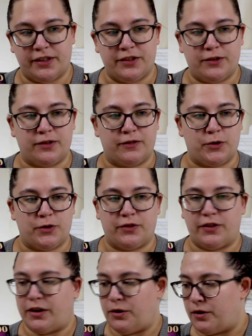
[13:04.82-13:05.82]
this. Of course,
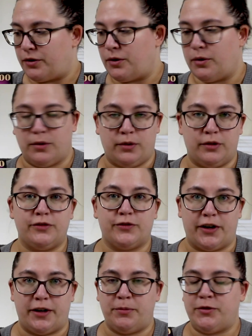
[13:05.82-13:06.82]
they are all
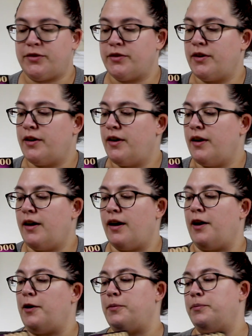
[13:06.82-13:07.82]
frames.
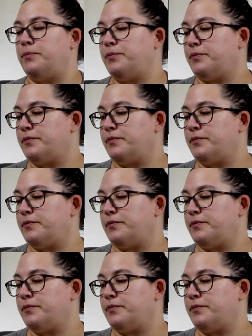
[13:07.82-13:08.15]
But